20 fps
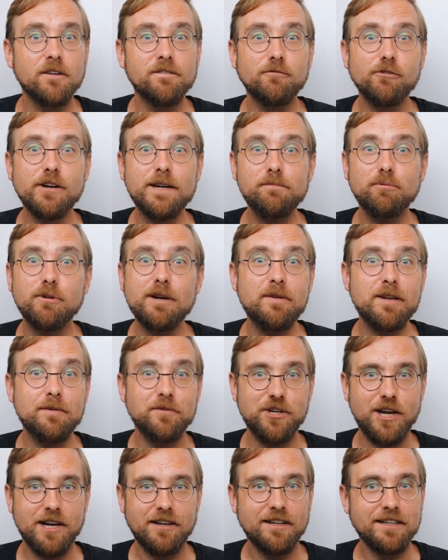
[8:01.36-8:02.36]
our free premium
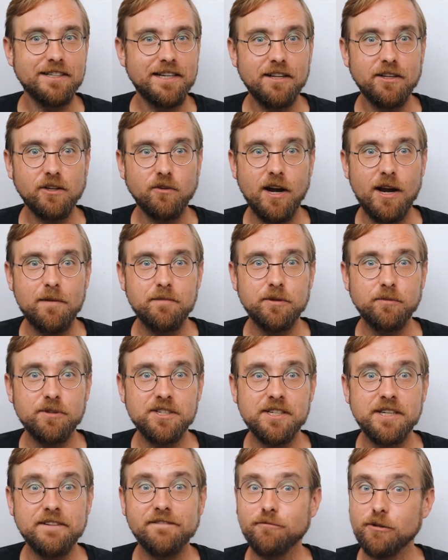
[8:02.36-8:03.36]
channel on Telegram to
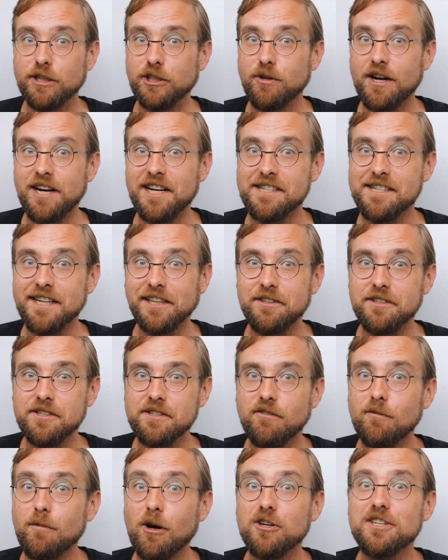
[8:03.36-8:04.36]
receive free trading
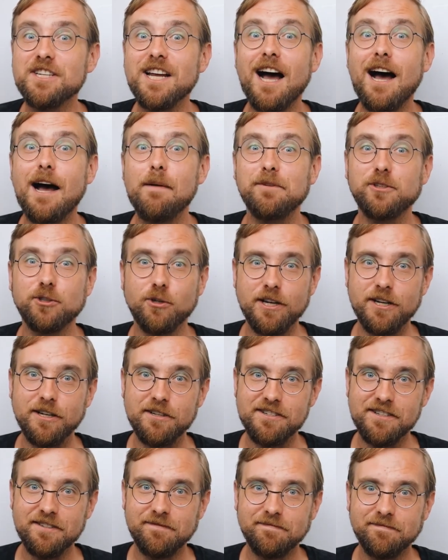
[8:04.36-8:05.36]
signals from our top
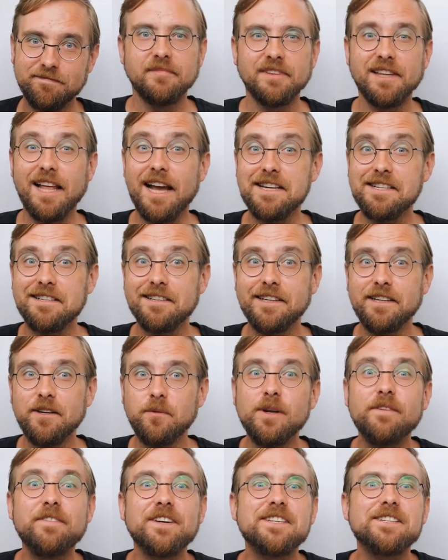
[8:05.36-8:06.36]
traders. Lastly,
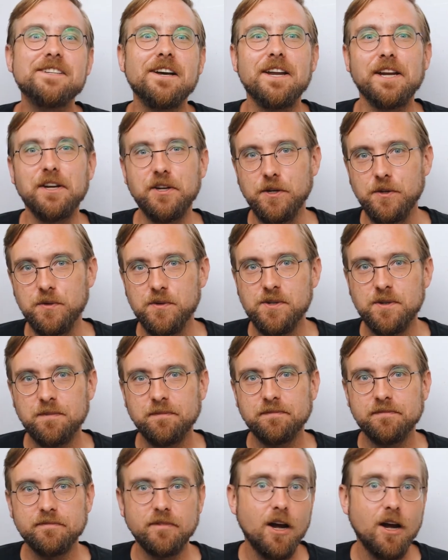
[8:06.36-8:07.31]
we have exciting news.